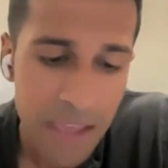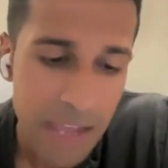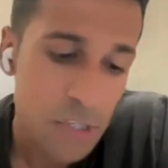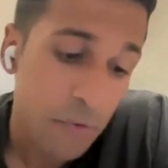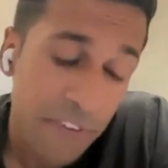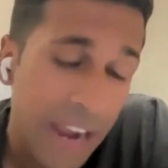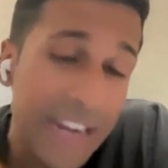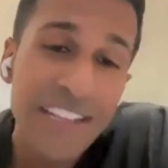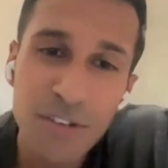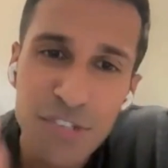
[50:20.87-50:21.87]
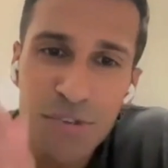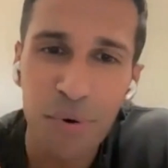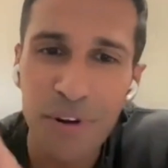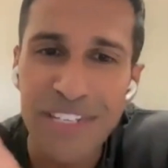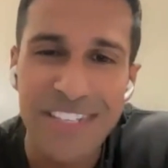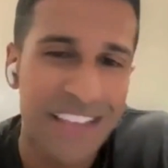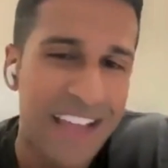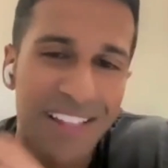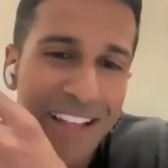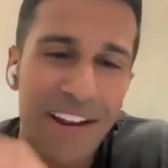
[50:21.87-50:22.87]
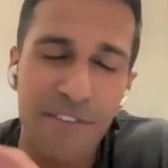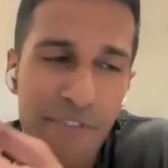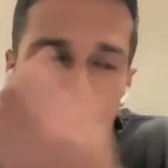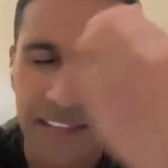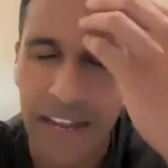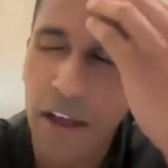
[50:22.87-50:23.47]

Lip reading: And so finding those stories is like a lot of the fun.